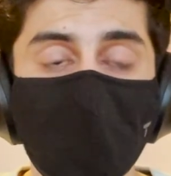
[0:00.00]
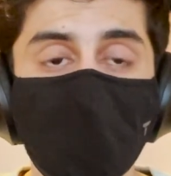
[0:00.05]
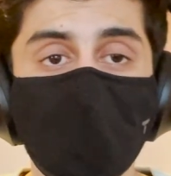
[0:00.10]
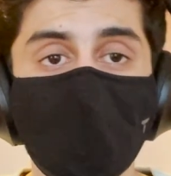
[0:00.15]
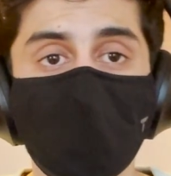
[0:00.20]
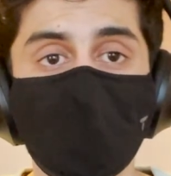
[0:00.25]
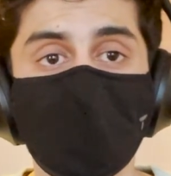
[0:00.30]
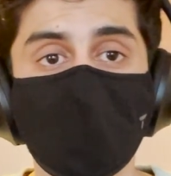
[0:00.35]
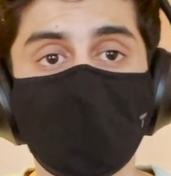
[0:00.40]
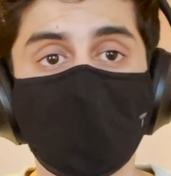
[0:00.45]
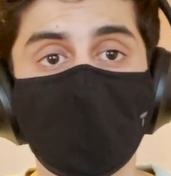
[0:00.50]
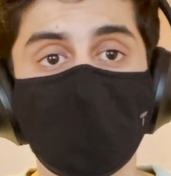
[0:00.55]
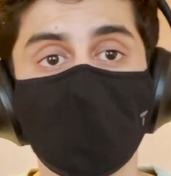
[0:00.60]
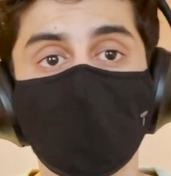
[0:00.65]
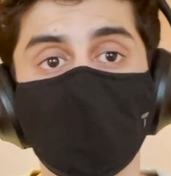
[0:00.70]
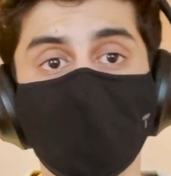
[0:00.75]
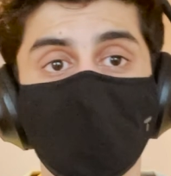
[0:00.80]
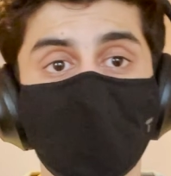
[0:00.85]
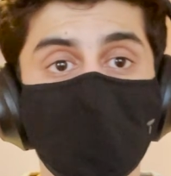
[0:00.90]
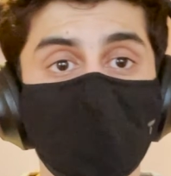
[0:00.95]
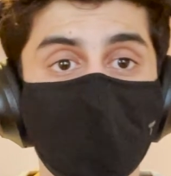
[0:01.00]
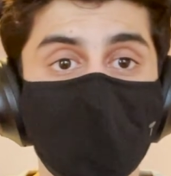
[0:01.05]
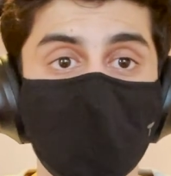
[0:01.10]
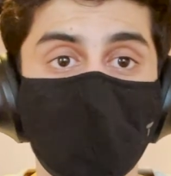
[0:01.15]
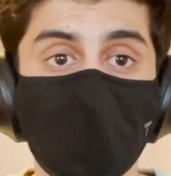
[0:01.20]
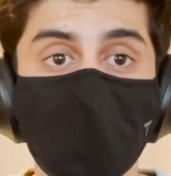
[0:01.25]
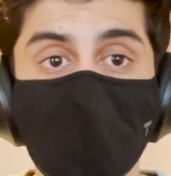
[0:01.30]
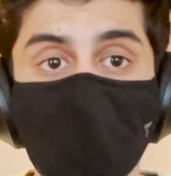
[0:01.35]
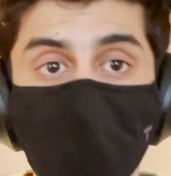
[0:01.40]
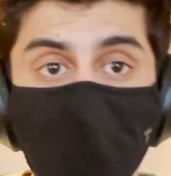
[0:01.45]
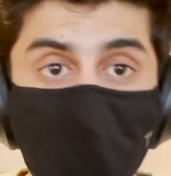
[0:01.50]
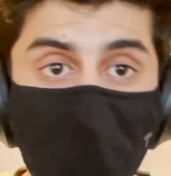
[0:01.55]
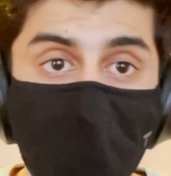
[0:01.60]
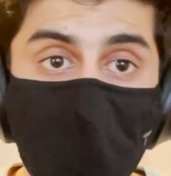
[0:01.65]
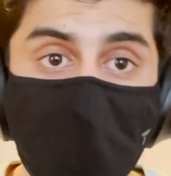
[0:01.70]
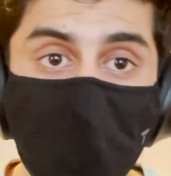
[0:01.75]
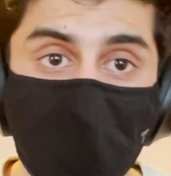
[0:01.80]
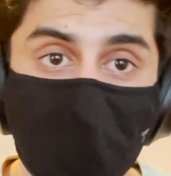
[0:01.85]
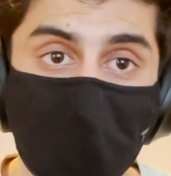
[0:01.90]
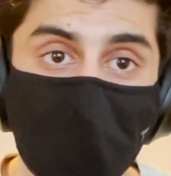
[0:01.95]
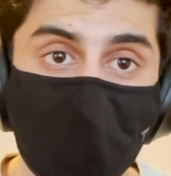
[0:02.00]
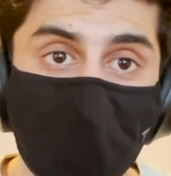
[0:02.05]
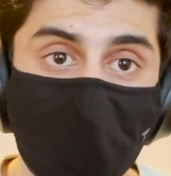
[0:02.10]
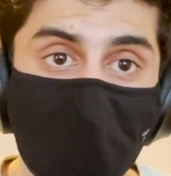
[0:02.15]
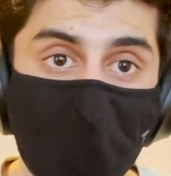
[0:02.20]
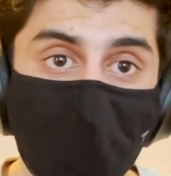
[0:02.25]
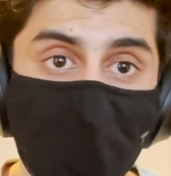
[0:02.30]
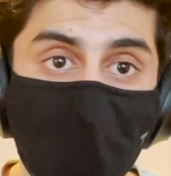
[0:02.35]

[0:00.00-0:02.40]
and if you get that, you get 50%,